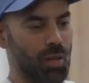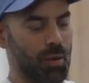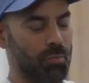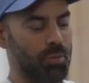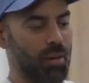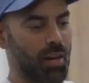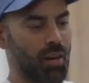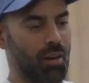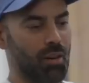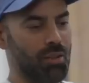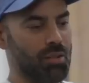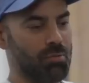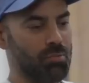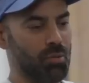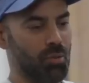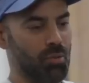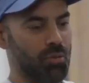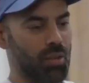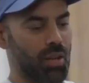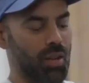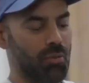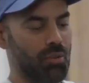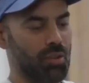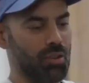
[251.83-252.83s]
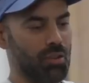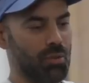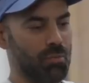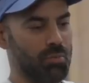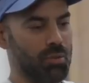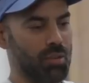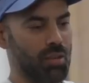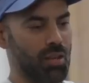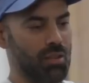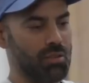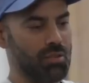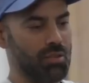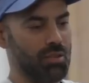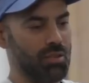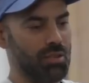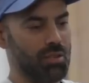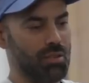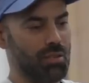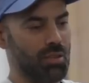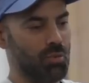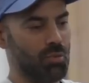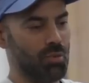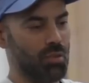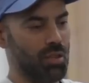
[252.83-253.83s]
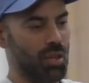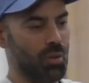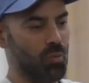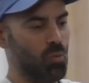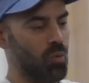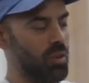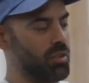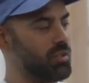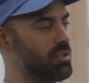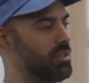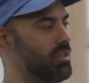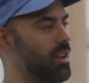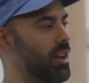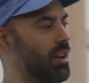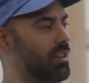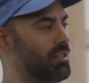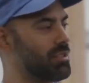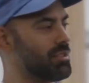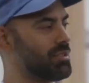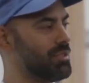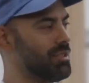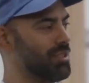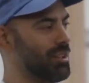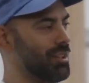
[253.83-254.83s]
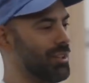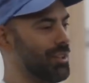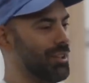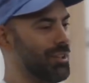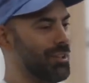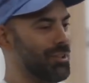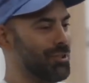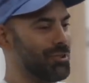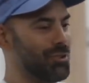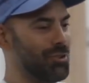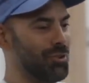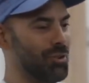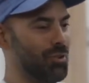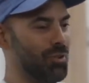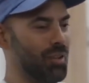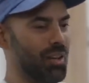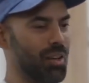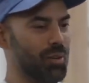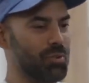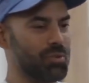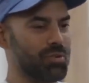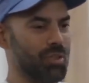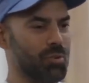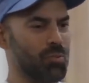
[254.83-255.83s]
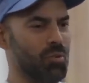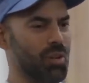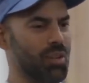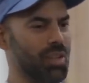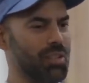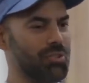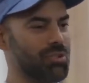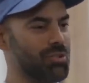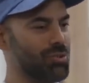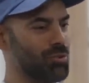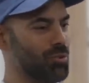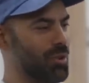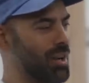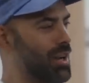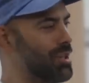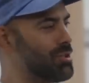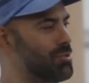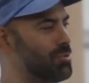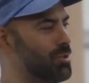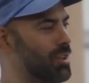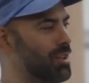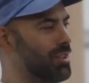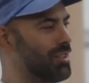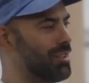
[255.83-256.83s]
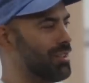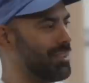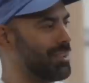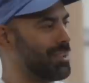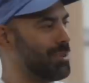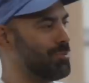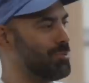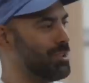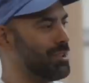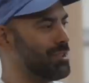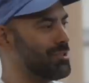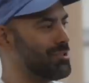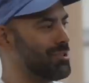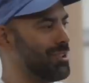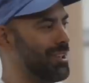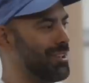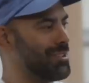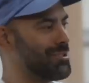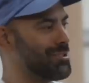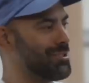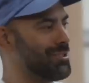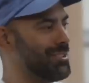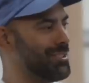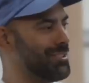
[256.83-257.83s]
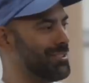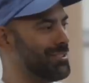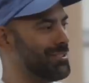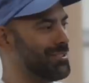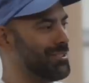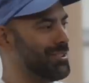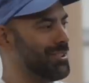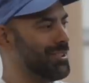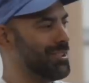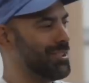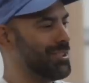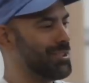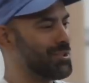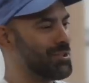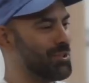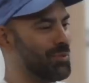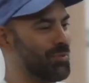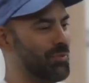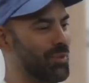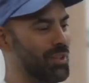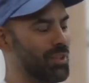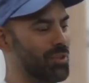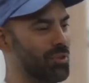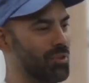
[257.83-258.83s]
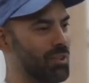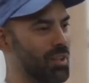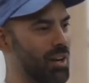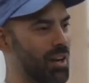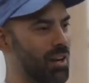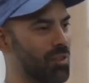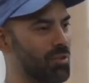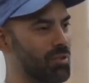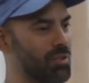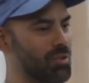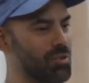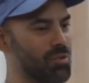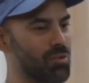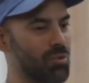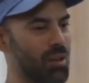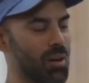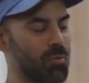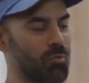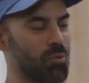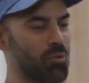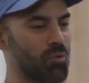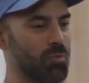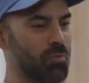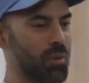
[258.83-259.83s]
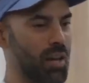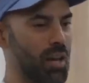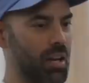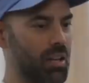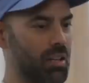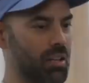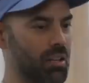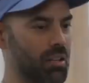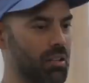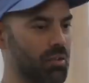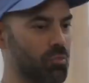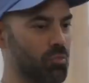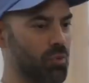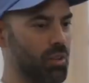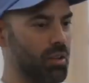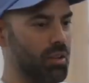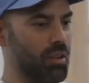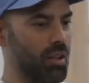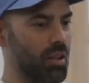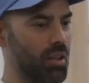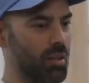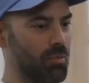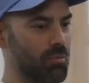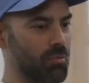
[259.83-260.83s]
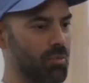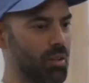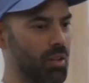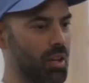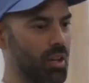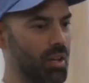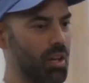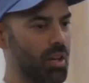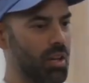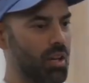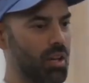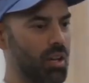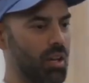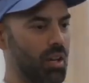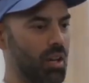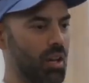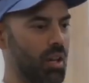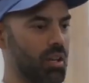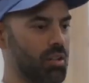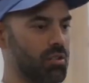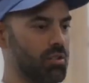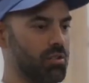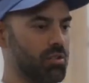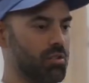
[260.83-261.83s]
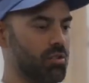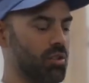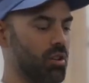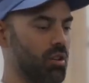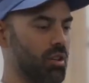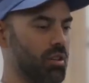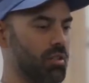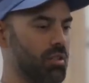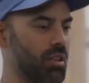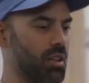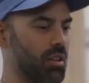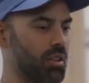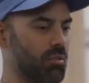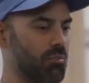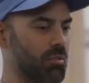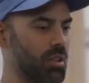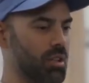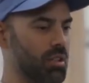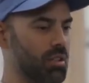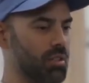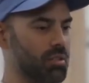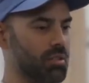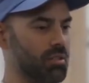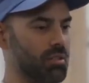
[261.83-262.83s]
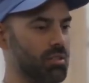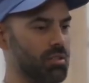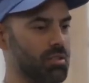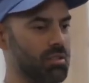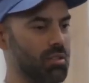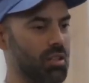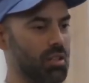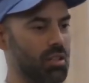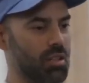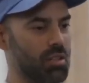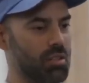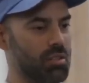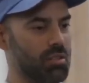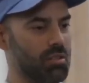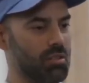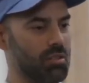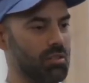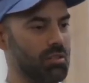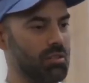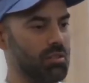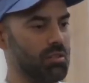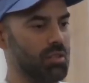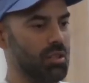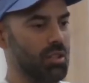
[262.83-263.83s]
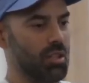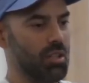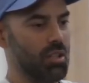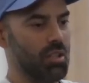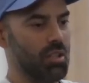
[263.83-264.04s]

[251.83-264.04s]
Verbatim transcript: my parents both having their PhDs, they were like, "What's next?" Yeah. You know, and I was like, "Well, I just graduated. Like, give me a chance to." to figure it out. And so I moved back in with them and I started taking meetings in the city to,